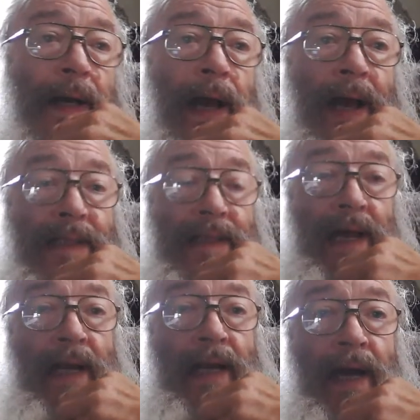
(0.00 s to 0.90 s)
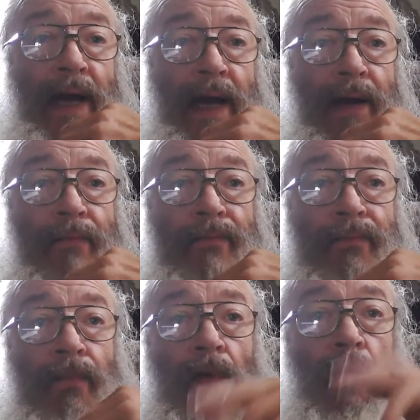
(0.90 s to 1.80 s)
I said,
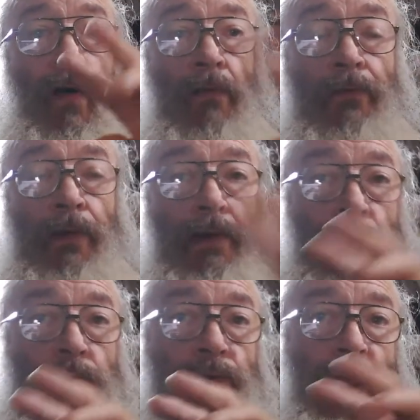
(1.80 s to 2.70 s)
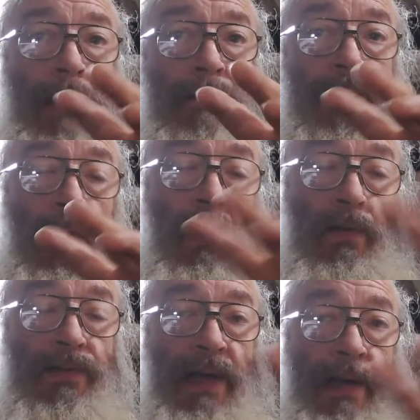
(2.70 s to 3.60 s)
all three of those traps are
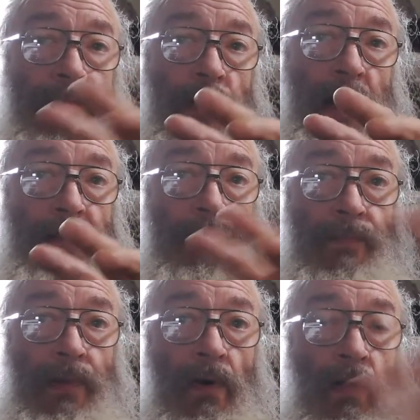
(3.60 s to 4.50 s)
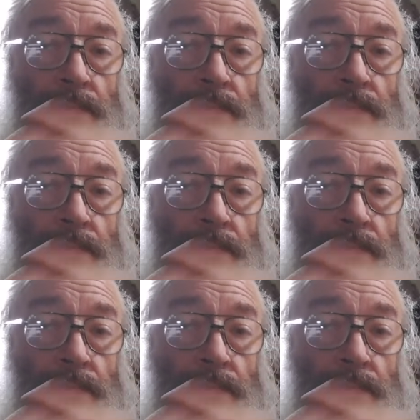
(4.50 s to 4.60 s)
the same trap. They're all the